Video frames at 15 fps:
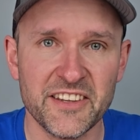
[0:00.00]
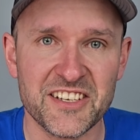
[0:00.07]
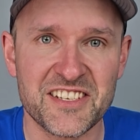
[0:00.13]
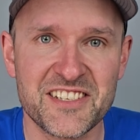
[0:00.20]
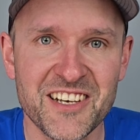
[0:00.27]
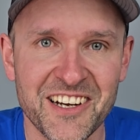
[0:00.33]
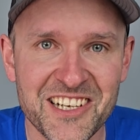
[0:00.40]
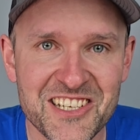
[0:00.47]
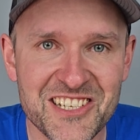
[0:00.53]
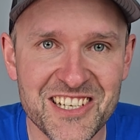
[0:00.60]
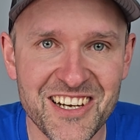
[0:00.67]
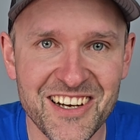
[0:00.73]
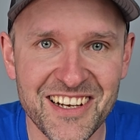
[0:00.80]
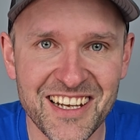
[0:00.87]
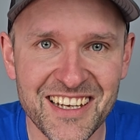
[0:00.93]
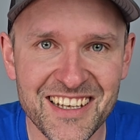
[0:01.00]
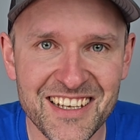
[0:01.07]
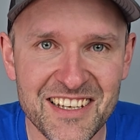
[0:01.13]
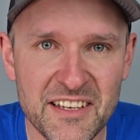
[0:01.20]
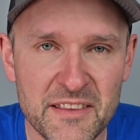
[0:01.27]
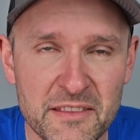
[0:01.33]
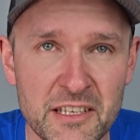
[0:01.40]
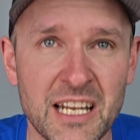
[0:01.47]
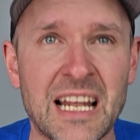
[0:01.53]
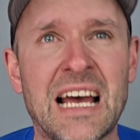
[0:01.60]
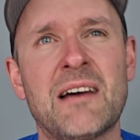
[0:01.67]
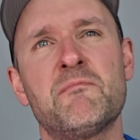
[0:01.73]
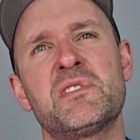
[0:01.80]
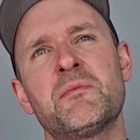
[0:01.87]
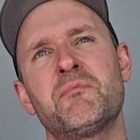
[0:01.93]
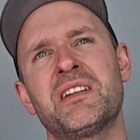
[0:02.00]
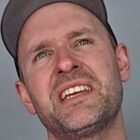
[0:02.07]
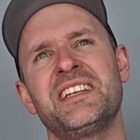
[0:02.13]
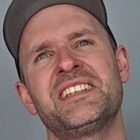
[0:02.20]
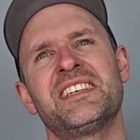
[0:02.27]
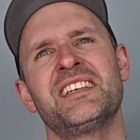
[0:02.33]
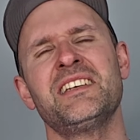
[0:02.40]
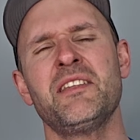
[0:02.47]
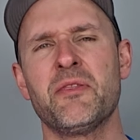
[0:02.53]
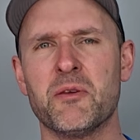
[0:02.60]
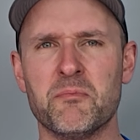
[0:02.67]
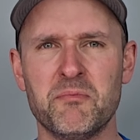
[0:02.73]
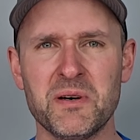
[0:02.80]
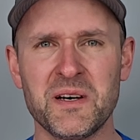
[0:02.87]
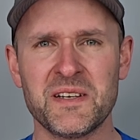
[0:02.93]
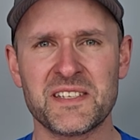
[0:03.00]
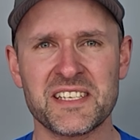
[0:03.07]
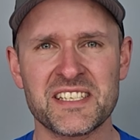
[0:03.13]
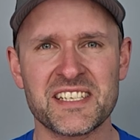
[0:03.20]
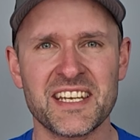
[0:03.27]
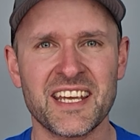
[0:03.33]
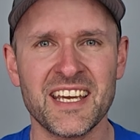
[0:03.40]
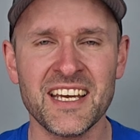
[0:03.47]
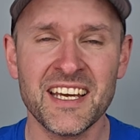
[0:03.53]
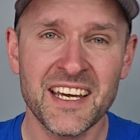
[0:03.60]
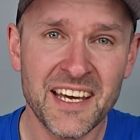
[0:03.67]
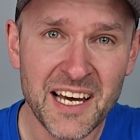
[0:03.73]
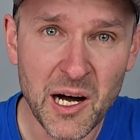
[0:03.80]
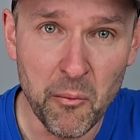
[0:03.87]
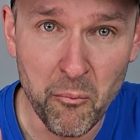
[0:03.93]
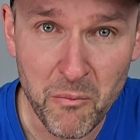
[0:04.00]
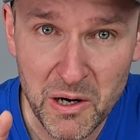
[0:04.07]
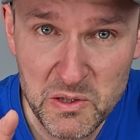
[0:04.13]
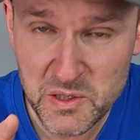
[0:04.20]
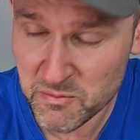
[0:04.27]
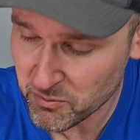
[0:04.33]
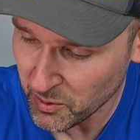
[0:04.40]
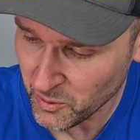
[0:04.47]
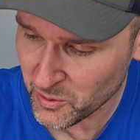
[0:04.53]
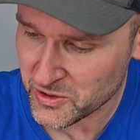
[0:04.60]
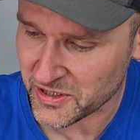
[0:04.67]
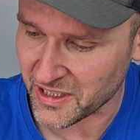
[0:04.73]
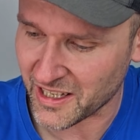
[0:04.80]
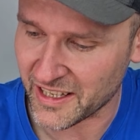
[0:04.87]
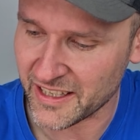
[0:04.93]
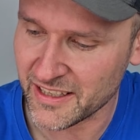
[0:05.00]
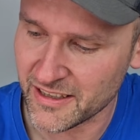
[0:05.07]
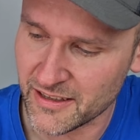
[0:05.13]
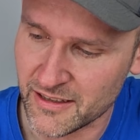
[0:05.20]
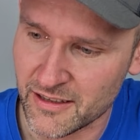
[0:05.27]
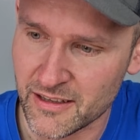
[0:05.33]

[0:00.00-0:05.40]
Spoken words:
The sun is shining, the lambs are bleating, the birds are singing, and most importantly,